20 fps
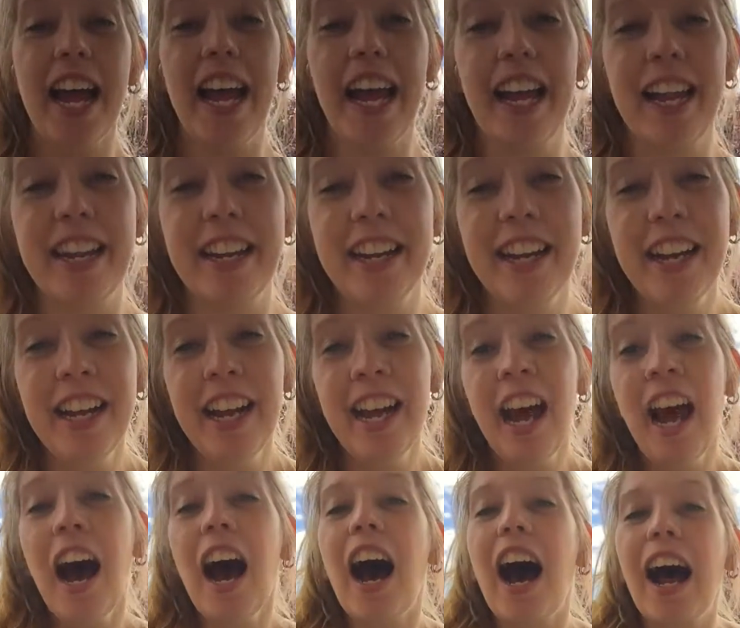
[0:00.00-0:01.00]
and
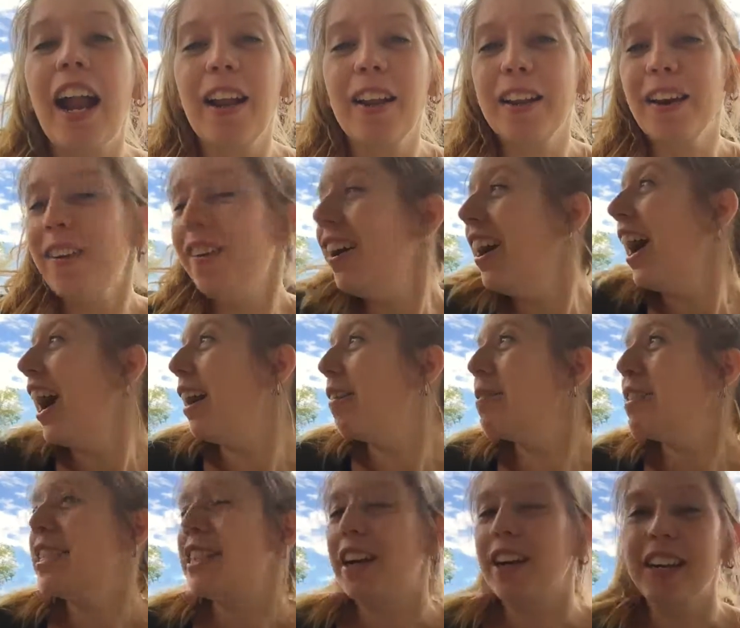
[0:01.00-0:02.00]
I don't know,
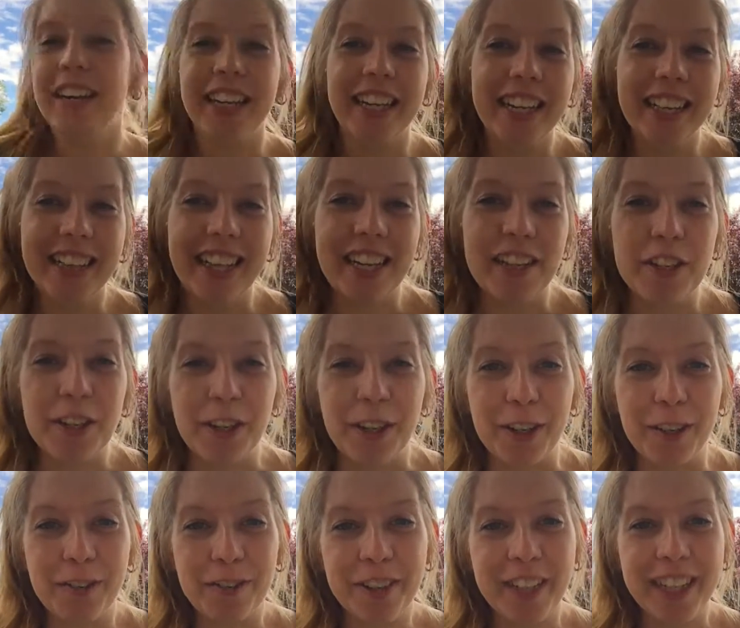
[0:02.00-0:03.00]
I'm starting to get that
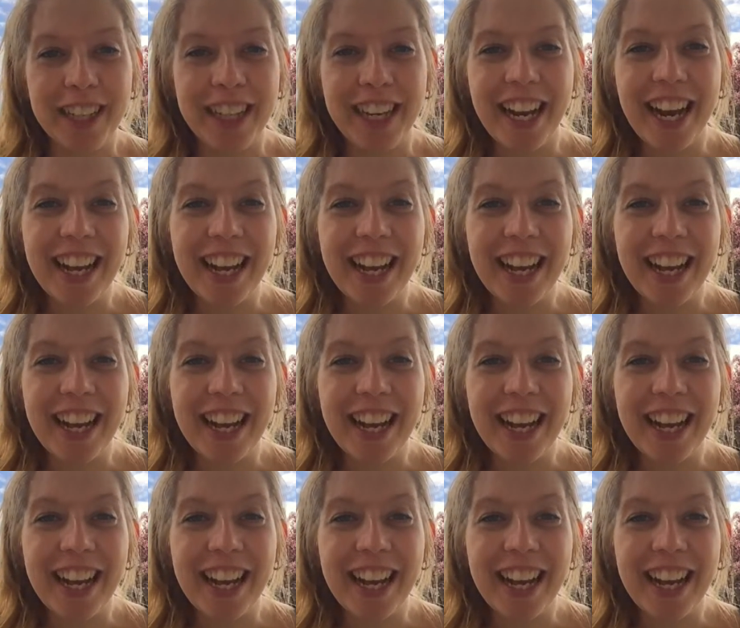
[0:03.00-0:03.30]
turtle feeling,